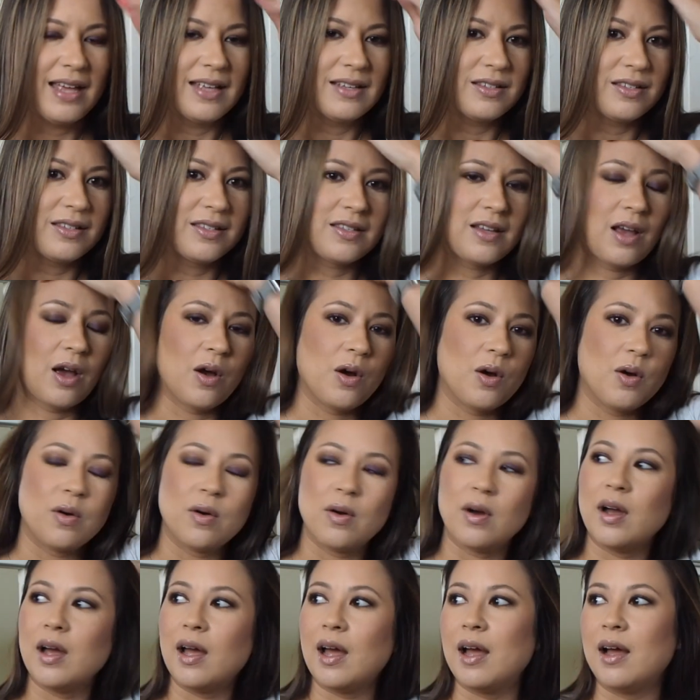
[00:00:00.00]

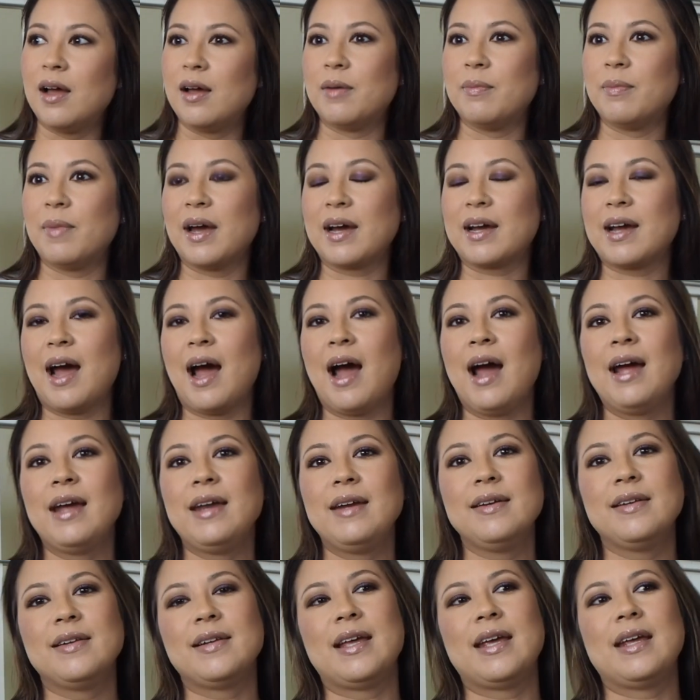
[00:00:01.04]
So a
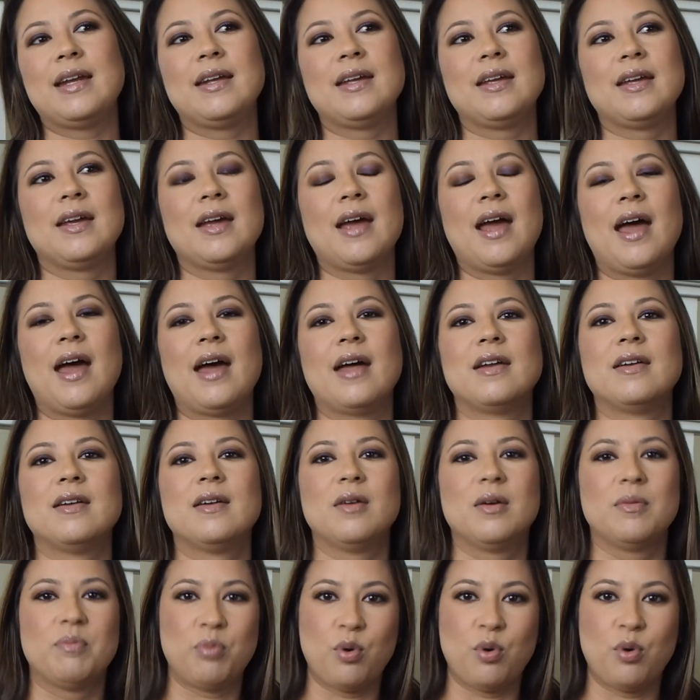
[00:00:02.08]
kind lady had